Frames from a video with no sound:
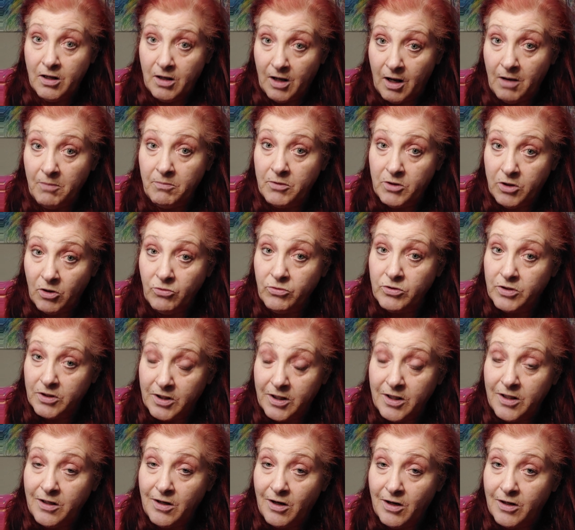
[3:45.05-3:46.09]
I'm closing
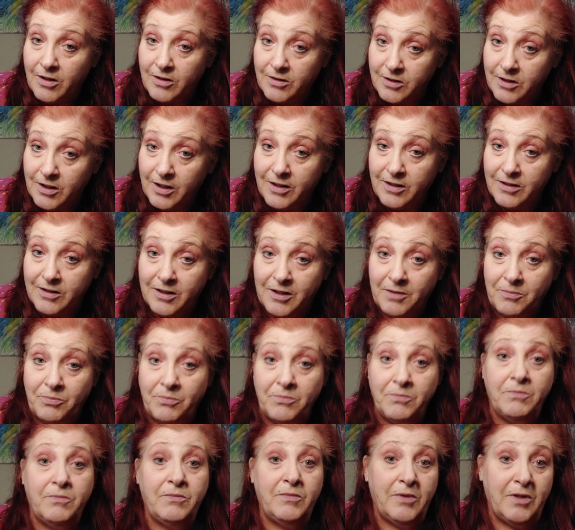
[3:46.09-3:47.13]
in on 60
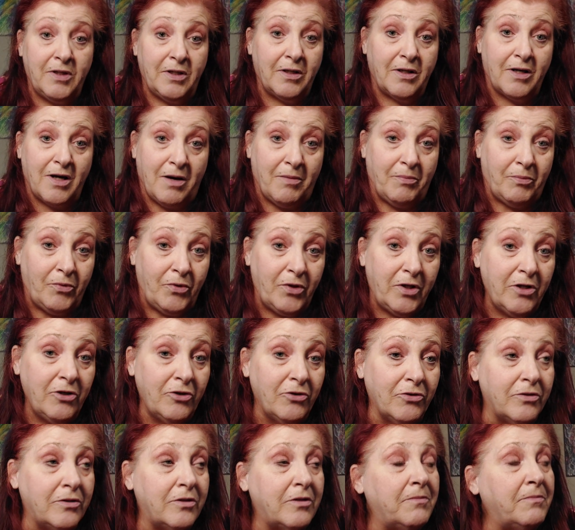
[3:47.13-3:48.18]
in a couple
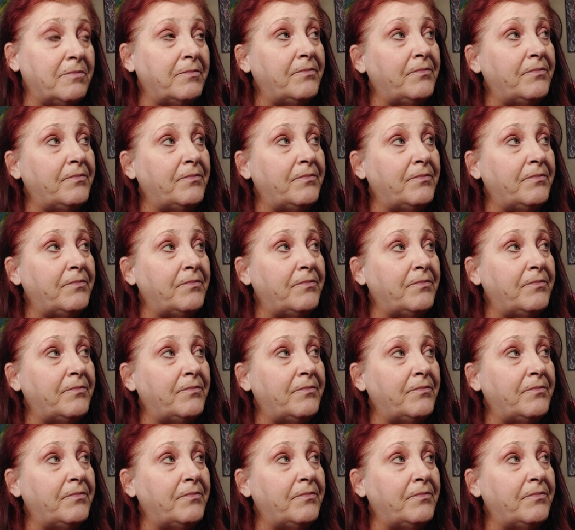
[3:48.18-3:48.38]
years